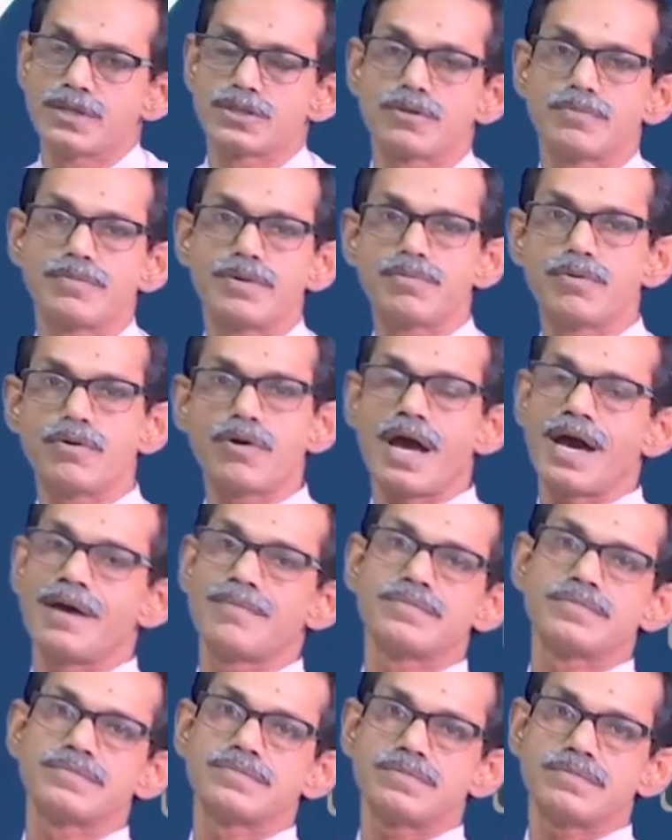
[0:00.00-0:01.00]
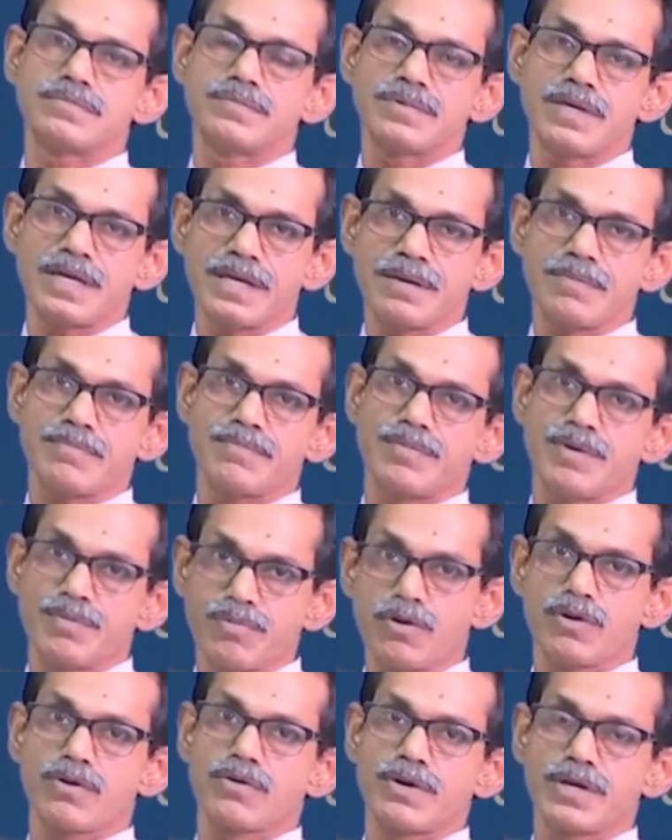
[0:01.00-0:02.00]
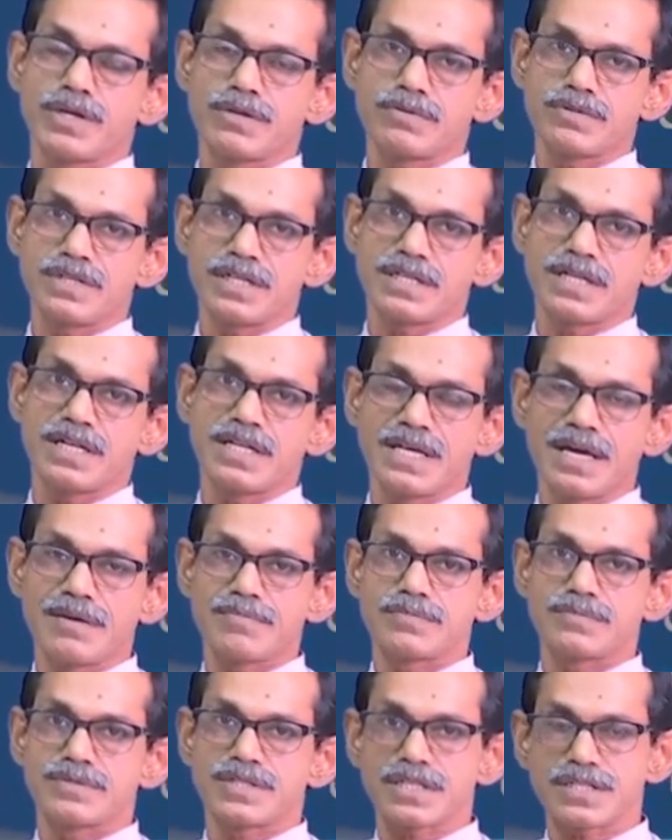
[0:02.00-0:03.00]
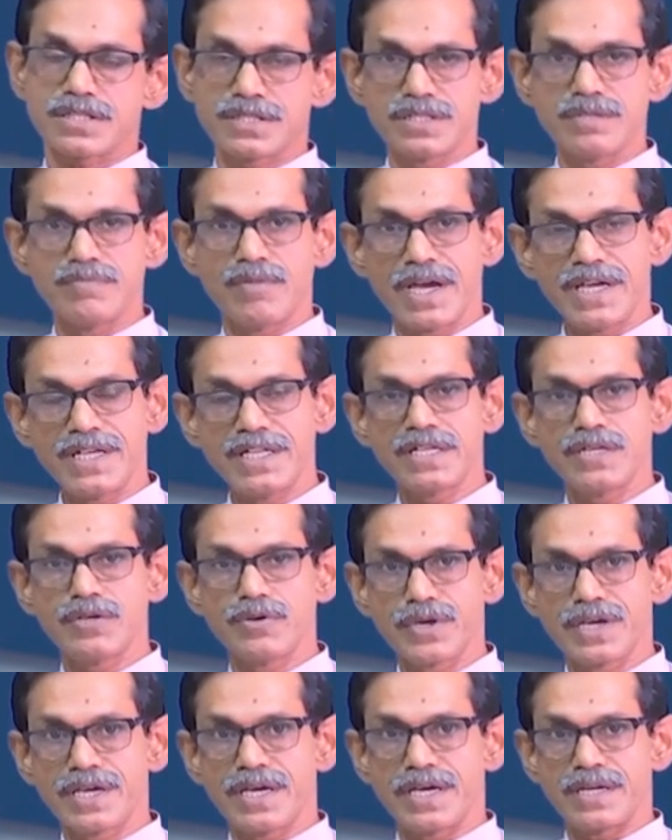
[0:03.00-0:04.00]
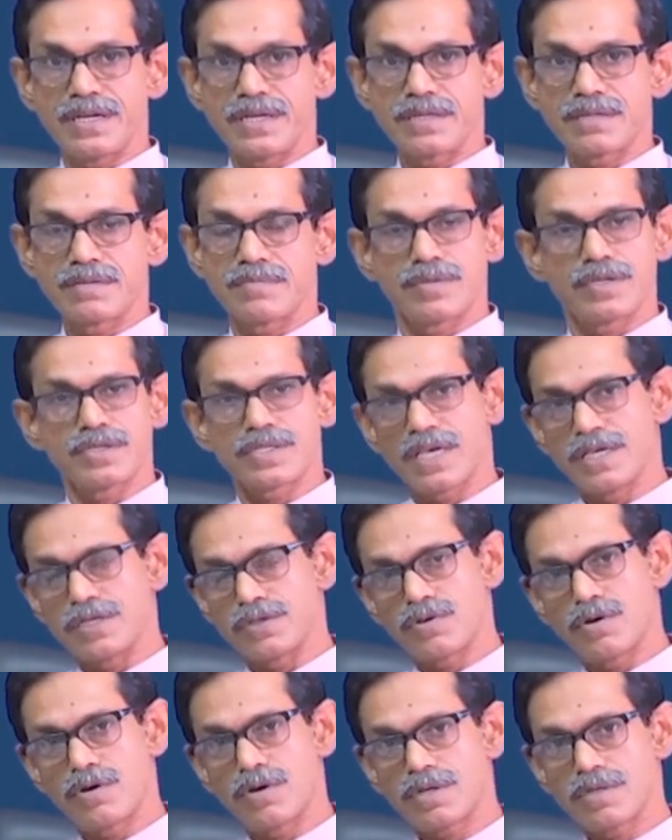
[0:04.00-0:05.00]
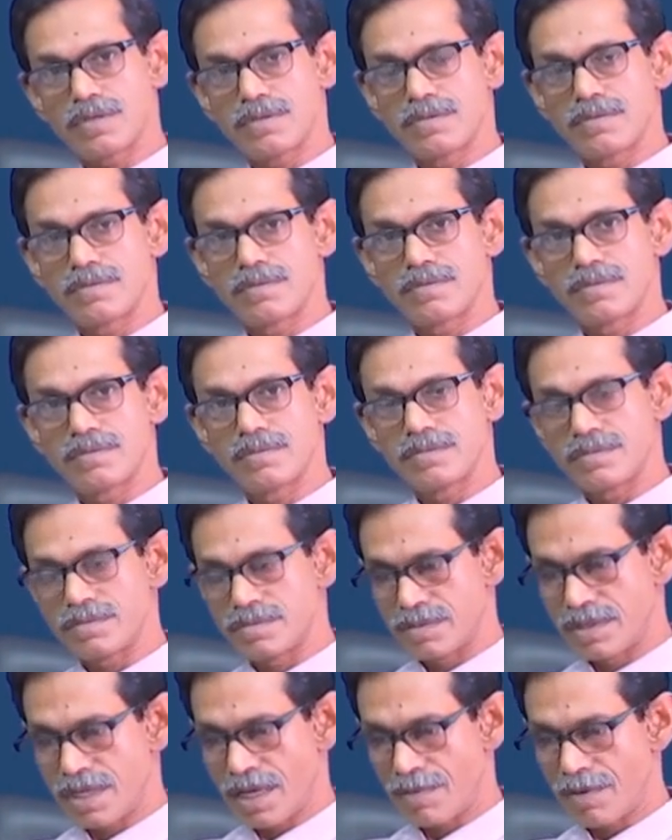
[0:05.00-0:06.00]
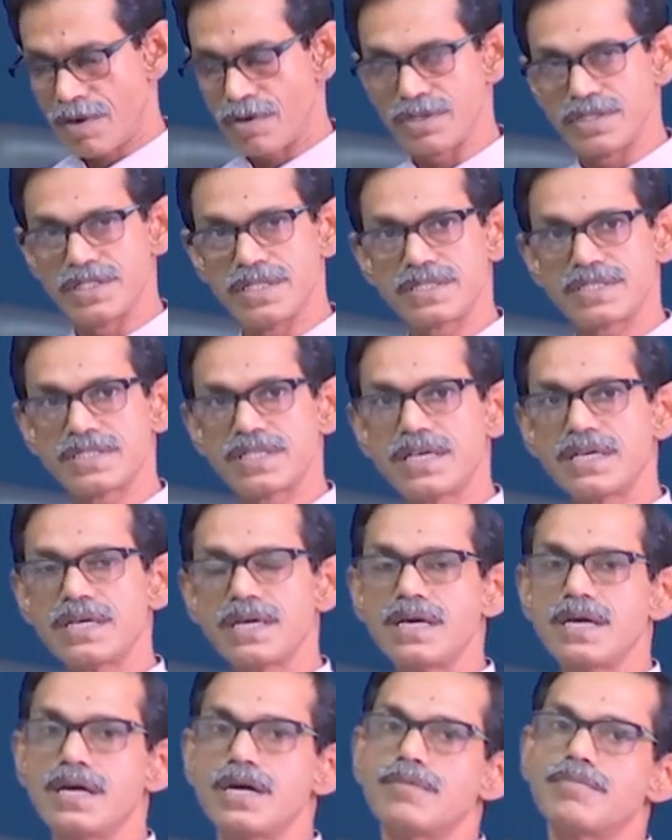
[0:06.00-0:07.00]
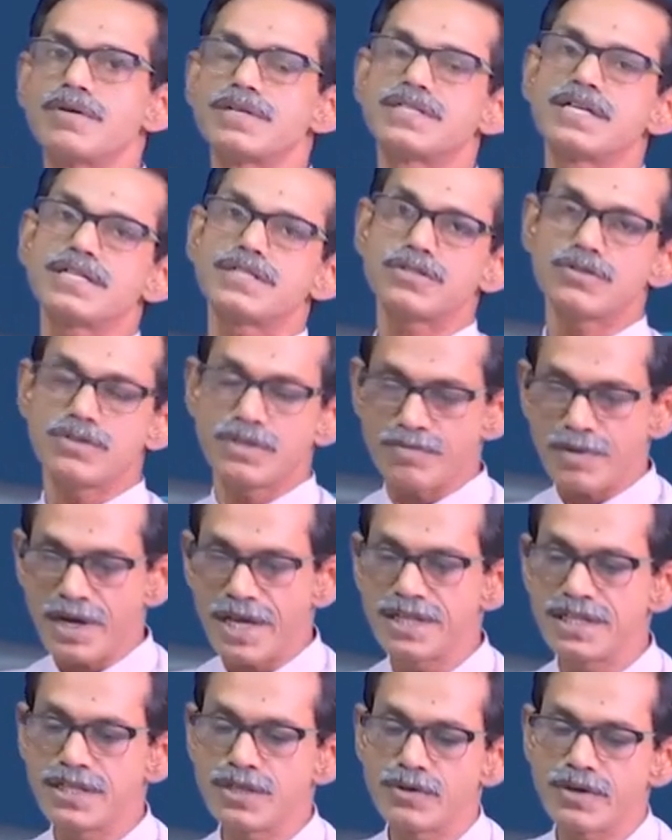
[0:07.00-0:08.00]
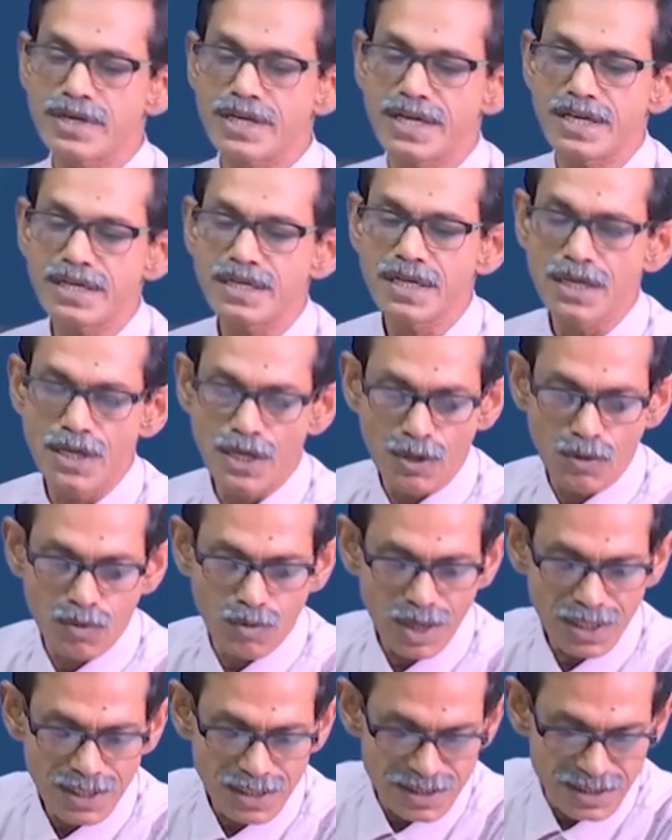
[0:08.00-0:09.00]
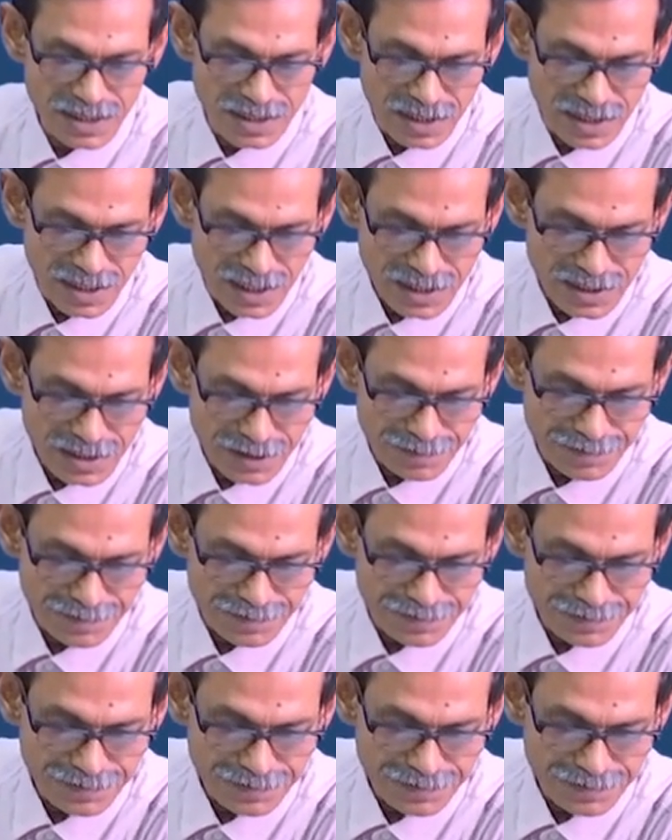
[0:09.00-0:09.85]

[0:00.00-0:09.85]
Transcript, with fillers: So, before going to detail, I am just reminding you again, because I talked about this thing, but just to remind you again, what is this?